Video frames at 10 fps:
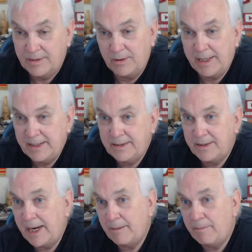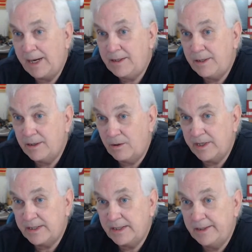So an answer, yeah, back to your
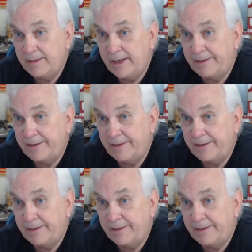question,